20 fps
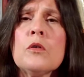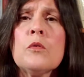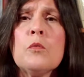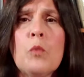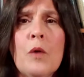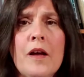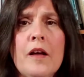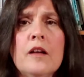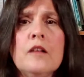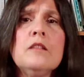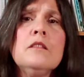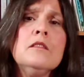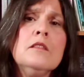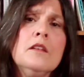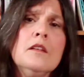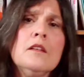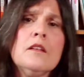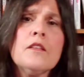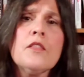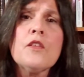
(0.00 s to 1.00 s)
Well,
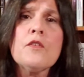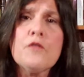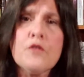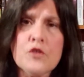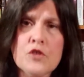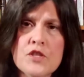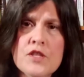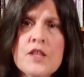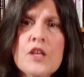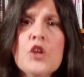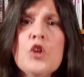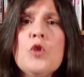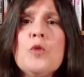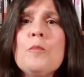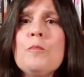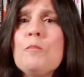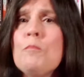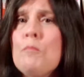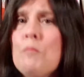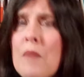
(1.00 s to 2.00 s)
the first thing you
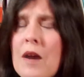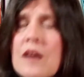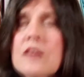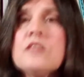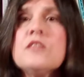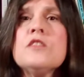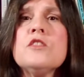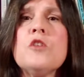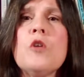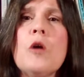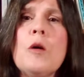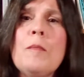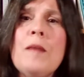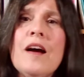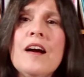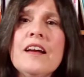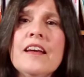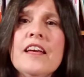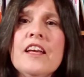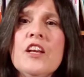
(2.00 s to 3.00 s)
must know
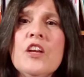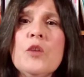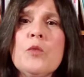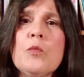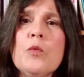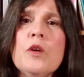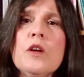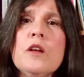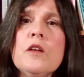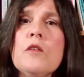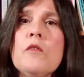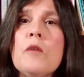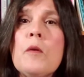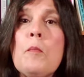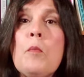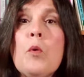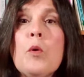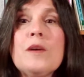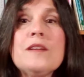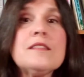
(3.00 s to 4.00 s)
about getting rid of a
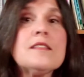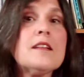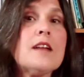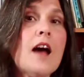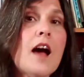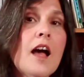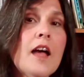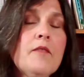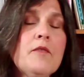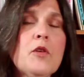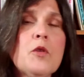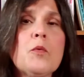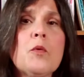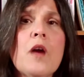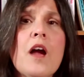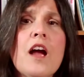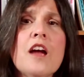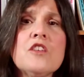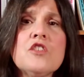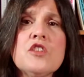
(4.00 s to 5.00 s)
poison ivy
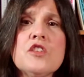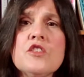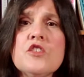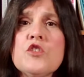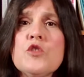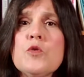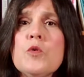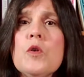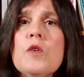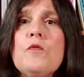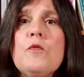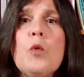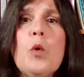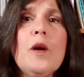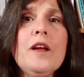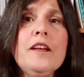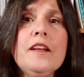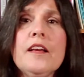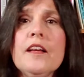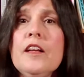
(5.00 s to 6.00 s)
rash is to
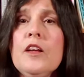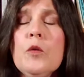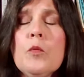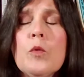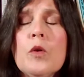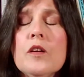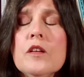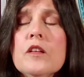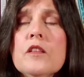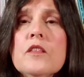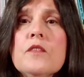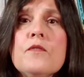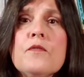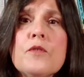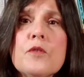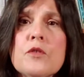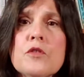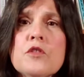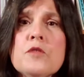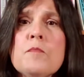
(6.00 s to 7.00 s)
avoid getting one in the
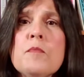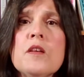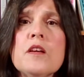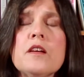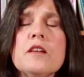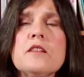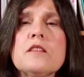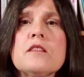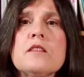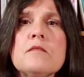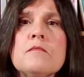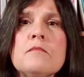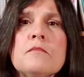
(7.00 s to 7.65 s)
first place.